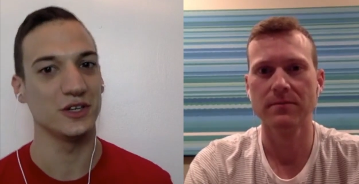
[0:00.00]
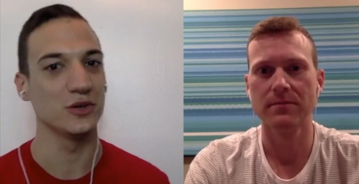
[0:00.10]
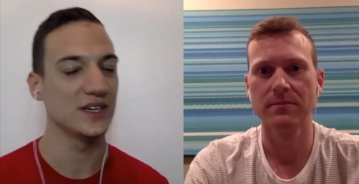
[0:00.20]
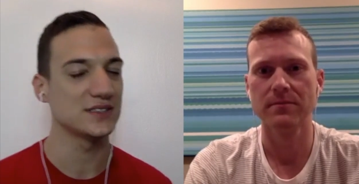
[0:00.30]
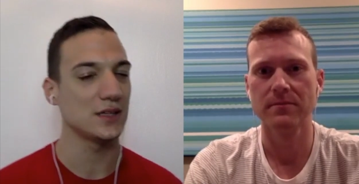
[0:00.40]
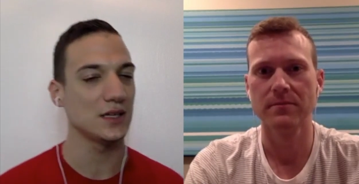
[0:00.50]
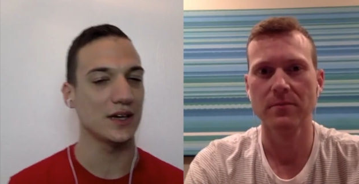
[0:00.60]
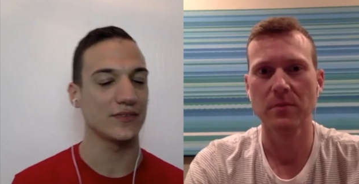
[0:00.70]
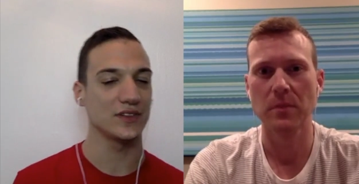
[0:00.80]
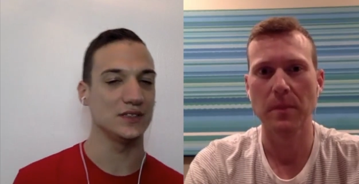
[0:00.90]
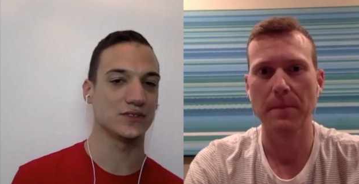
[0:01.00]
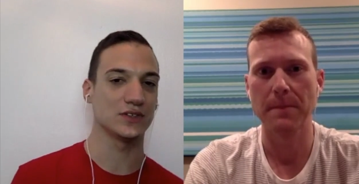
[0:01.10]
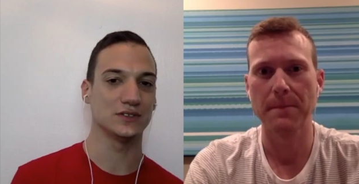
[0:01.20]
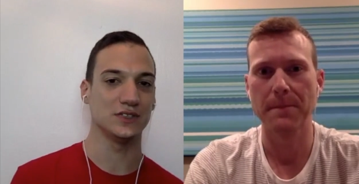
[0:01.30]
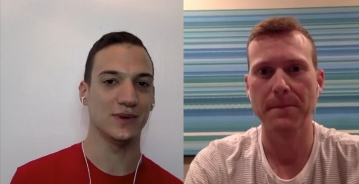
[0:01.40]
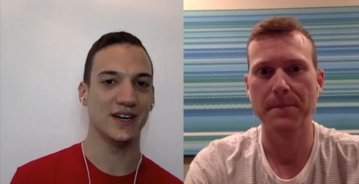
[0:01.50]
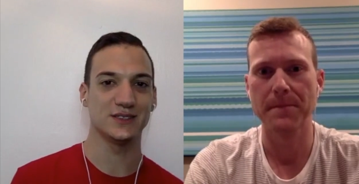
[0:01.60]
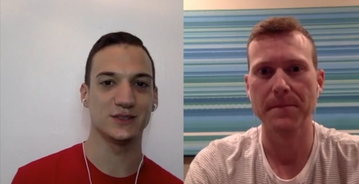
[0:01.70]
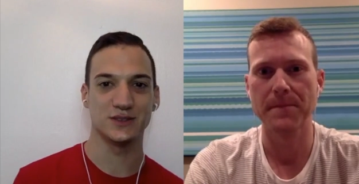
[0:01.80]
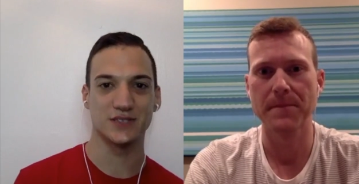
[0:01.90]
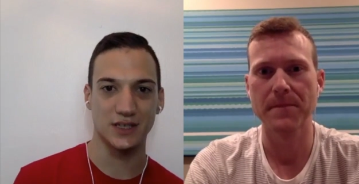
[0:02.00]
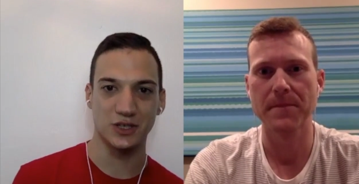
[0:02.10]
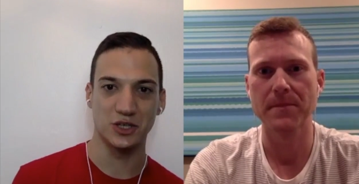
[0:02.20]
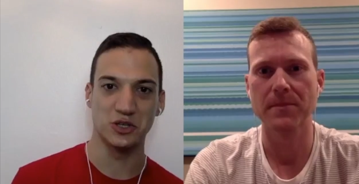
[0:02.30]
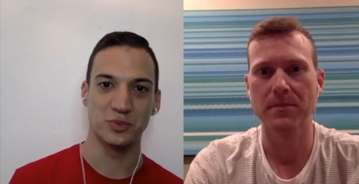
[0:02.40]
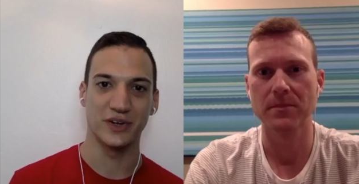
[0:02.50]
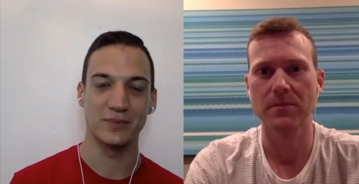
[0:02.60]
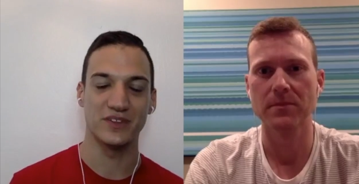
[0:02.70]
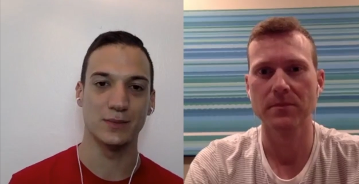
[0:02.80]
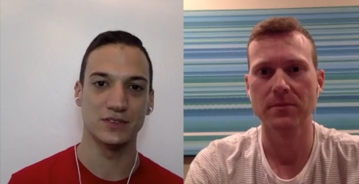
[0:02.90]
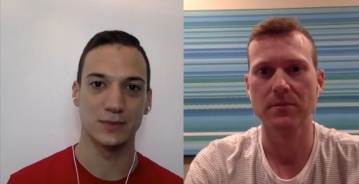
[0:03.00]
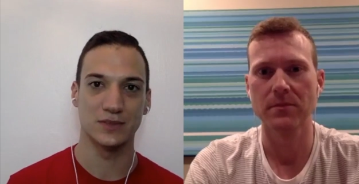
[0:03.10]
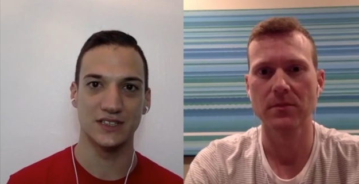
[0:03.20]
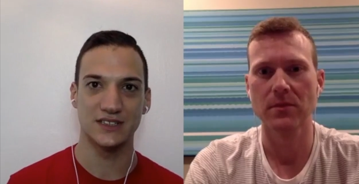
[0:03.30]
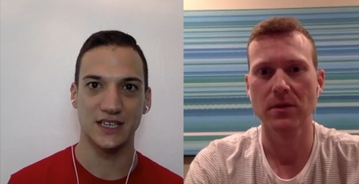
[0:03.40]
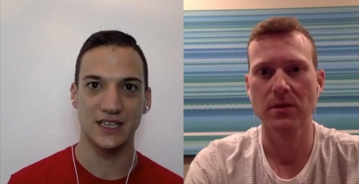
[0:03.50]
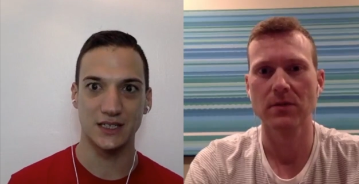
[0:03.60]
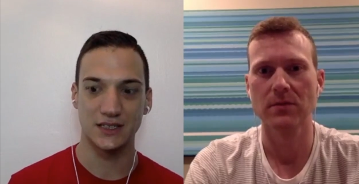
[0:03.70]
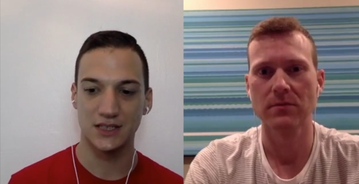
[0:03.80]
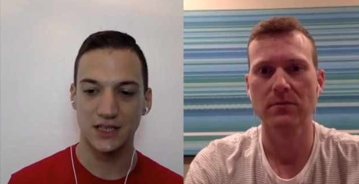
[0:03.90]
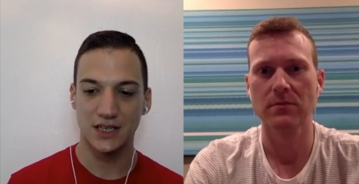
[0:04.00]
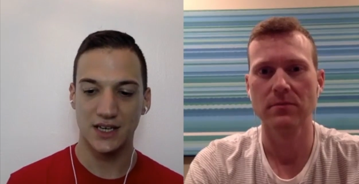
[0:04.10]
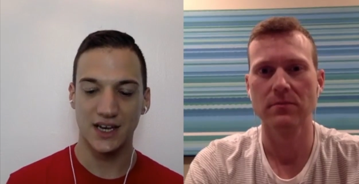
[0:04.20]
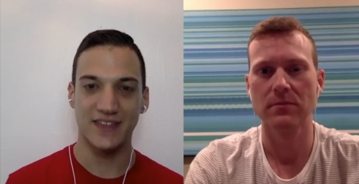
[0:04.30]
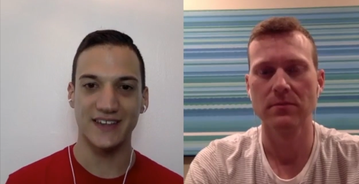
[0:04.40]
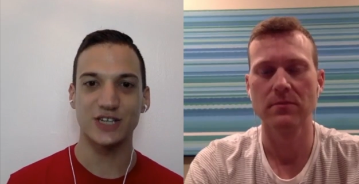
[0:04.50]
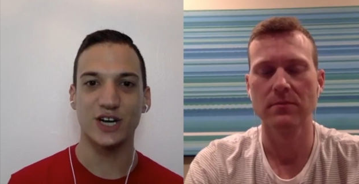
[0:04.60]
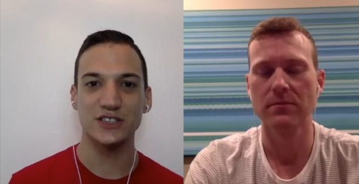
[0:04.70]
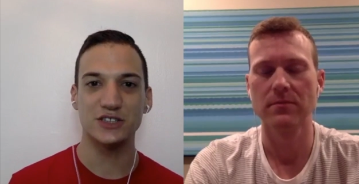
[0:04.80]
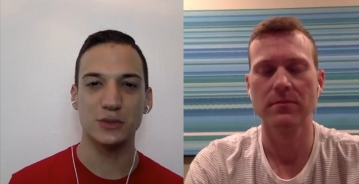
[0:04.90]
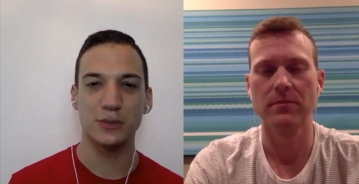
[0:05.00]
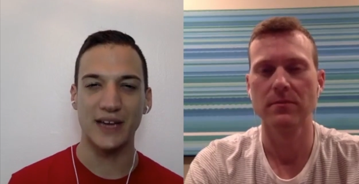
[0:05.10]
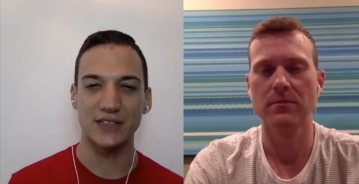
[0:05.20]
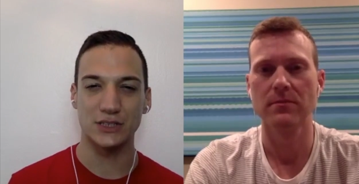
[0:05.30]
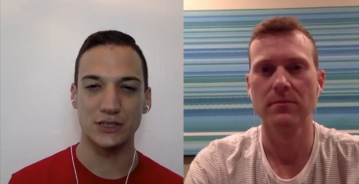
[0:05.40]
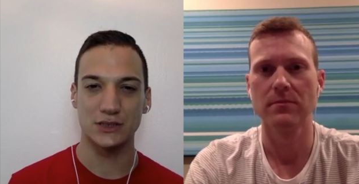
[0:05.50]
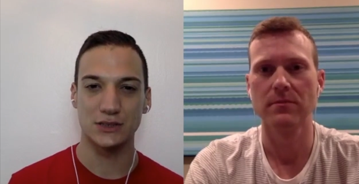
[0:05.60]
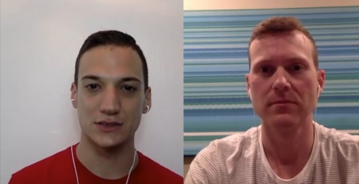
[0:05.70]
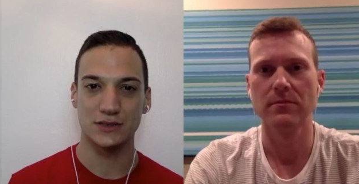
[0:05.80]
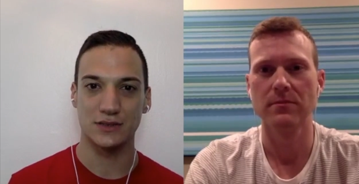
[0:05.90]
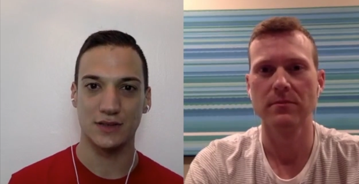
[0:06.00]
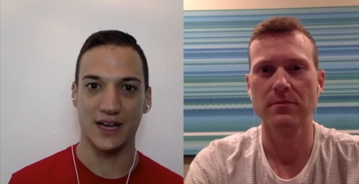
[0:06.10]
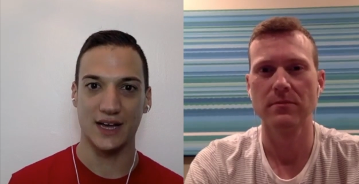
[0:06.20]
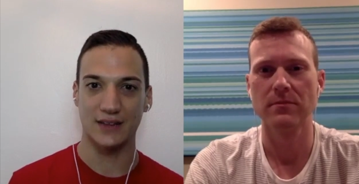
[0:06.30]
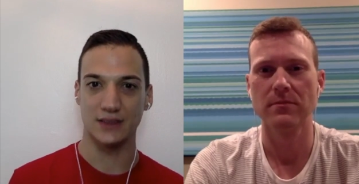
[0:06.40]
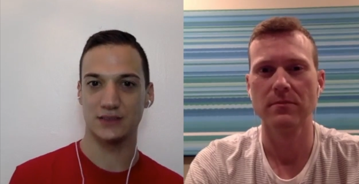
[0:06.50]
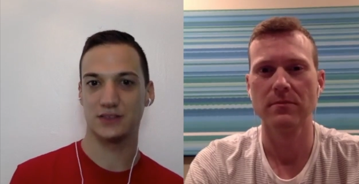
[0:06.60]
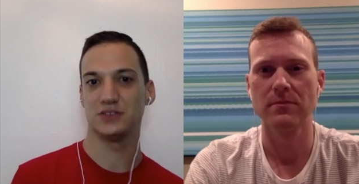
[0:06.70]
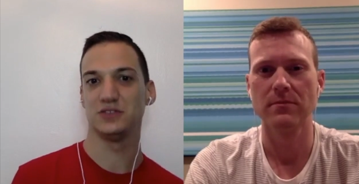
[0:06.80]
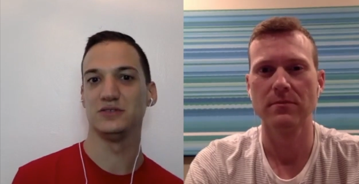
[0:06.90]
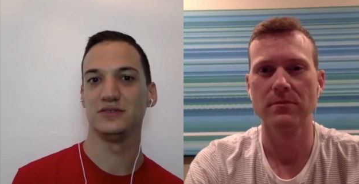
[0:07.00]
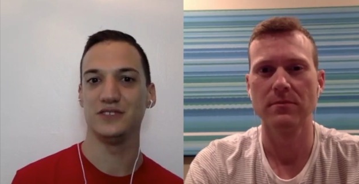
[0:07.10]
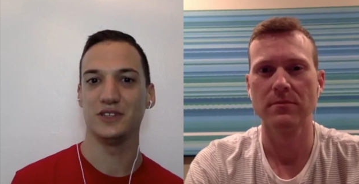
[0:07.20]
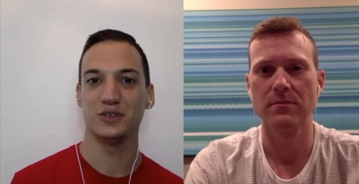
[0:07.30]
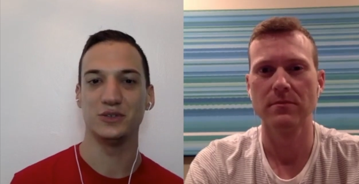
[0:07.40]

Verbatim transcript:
Speaker 1: you know ways. I think definitely difficulty wise, as you say, you know, you bring up the double double at the end. I think it's hard to imagine athletes you